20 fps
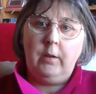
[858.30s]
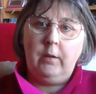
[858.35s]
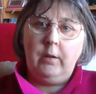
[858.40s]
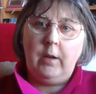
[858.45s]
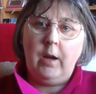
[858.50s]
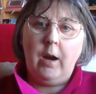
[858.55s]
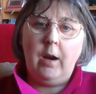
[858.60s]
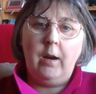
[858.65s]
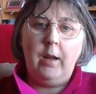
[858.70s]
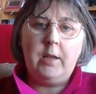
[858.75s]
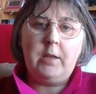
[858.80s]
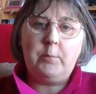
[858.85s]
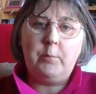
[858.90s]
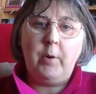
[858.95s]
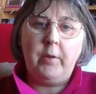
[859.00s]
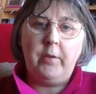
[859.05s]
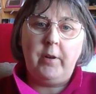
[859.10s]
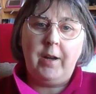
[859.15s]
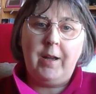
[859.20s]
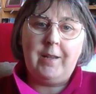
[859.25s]
Caroline's
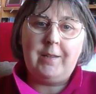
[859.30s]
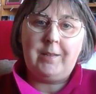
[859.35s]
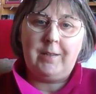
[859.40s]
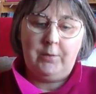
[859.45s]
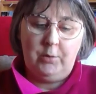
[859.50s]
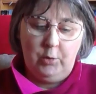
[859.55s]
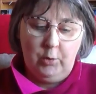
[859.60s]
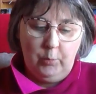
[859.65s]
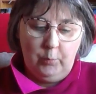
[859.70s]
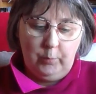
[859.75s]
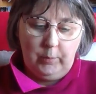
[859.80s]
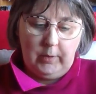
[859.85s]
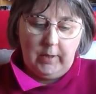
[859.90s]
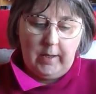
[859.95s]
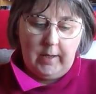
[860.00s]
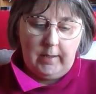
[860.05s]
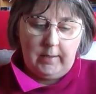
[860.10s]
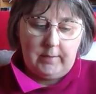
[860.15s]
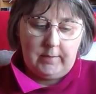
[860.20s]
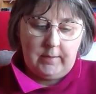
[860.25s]
mother has a
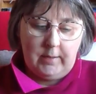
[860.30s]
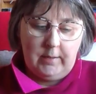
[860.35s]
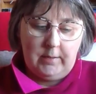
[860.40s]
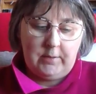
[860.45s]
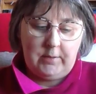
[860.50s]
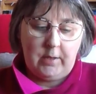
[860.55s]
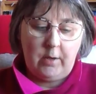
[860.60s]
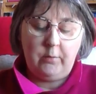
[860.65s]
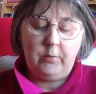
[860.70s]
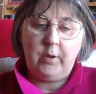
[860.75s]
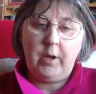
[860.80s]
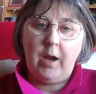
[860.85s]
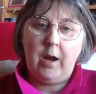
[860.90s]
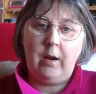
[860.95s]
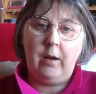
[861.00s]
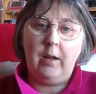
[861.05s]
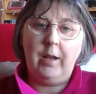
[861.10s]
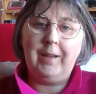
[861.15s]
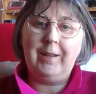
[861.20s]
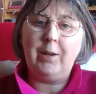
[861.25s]
duplex in South
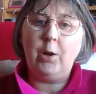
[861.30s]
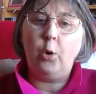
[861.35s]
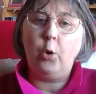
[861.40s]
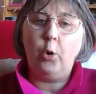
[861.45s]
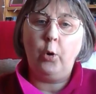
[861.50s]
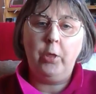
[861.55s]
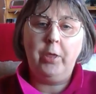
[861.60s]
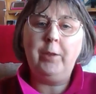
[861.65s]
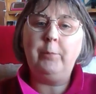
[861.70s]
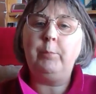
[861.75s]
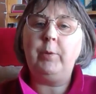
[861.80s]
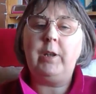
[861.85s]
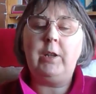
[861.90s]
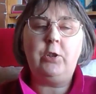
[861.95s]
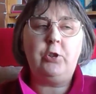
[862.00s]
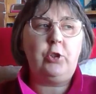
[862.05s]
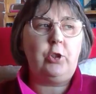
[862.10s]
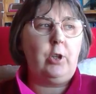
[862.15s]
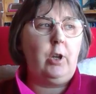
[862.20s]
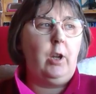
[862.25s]
Carolina on the
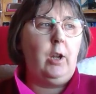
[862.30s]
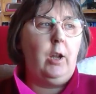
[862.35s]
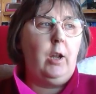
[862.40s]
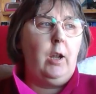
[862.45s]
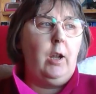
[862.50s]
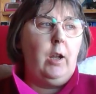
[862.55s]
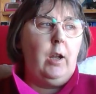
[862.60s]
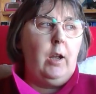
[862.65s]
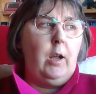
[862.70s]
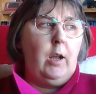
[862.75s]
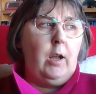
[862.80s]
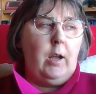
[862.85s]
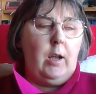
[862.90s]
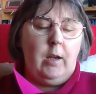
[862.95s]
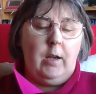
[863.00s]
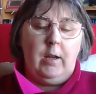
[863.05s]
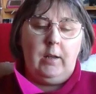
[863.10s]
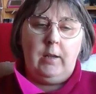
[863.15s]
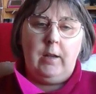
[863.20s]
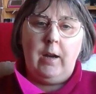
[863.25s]
beach,
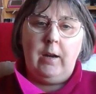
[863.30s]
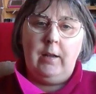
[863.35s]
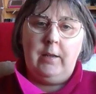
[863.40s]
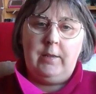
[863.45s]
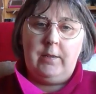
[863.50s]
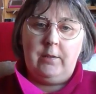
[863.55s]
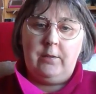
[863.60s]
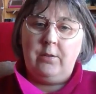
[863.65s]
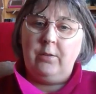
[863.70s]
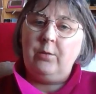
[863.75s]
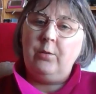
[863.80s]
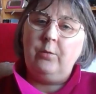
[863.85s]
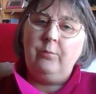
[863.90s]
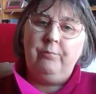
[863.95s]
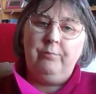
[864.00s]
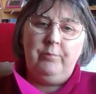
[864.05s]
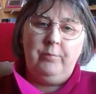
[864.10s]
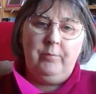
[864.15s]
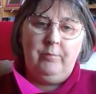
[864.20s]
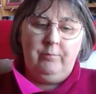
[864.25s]
and Caroline
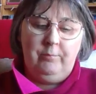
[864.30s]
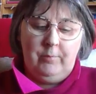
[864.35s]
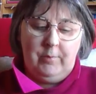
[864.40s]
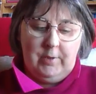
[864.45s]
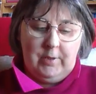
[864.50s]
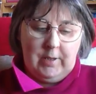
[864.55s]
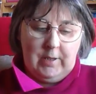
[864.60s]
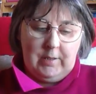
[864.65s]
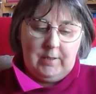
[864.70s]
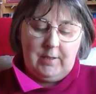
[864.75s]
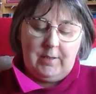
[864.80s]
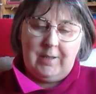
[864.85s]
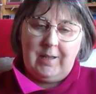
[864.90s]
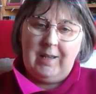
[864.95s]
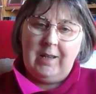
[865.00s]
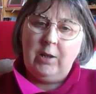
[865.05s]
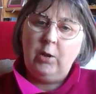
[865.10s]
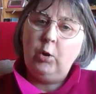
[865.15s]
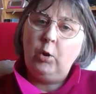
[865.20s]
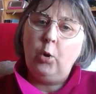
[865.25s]
says
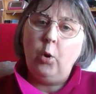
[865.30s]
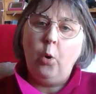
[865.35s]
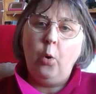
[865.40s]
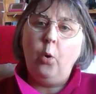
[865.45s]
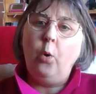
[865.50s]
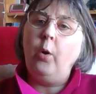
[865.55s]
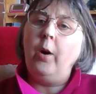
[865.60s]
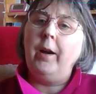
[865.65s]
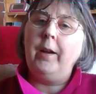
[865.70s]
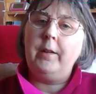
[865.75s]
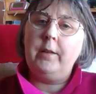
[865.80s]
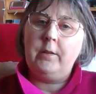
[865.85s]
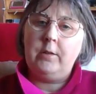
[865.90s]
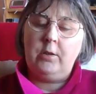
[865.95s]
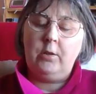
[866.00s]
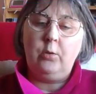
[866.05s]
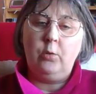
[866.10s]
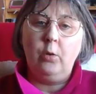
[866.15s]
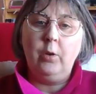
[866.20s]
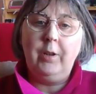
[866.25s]
Sadie, go
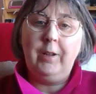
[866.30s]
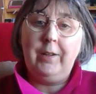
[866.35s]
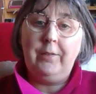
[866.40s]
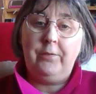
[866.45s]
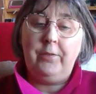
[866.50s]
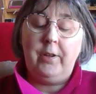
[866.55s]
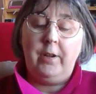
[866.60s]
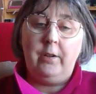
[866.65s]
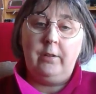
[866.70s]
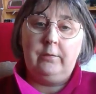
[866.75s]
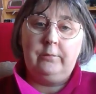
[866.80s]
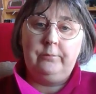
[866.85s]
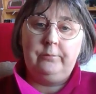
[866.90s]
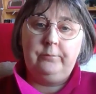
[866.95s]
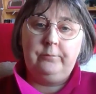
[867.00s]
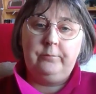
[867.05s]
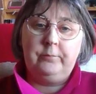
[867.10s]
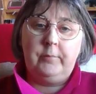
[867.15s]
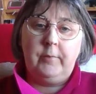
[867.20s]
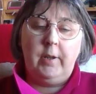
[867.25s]
and live there
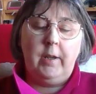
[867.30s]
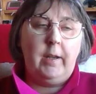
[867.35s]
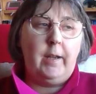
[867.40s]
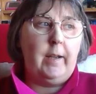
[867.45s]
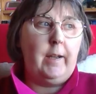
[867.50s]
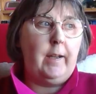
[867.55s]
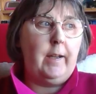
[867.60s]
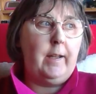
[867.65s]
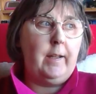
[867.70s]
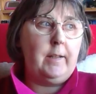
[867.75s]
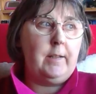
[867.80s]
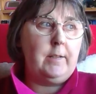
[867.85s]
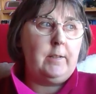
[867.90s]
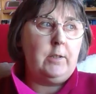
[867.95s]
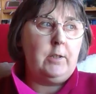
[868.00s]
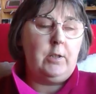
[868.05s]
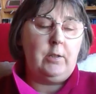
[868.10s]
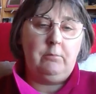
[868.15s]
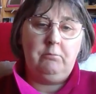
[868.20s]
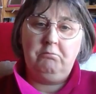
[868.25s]

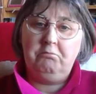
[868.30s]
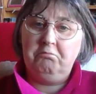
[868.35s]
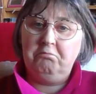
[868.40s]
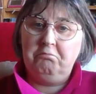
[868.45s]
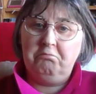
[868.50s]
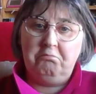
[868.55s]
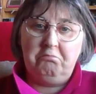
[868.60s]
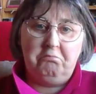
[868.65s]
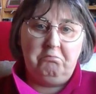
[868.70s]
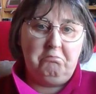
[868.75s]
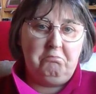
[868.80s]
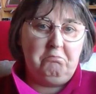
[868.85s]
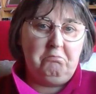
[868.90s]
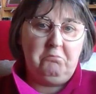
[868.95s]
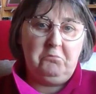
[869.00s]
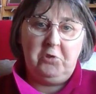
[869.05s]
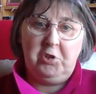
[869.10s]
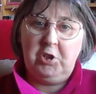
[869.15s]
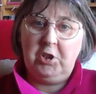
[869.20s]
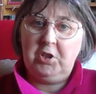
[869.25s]
and
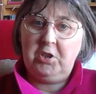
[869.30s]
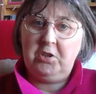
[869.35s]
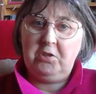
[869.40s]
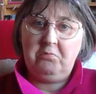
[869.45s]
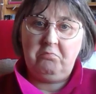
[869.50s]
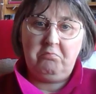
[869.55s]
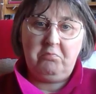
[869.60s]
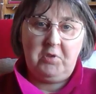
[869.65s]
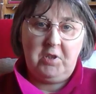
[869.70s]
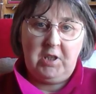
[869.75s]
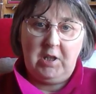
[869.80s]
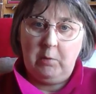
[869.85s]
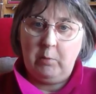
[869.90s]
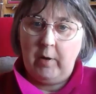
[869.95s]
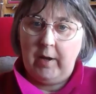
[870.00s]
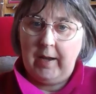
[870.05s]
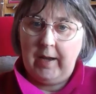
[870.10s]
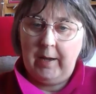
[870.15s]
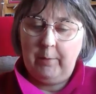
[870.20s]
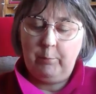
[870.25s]
just see
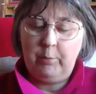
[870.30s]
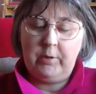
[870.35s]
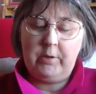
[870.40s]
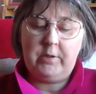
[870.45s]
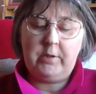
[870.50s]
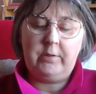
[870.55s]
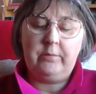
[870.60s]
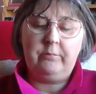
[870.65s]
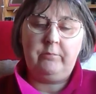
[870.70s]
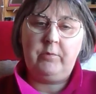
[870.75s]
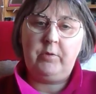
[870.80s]
what happens.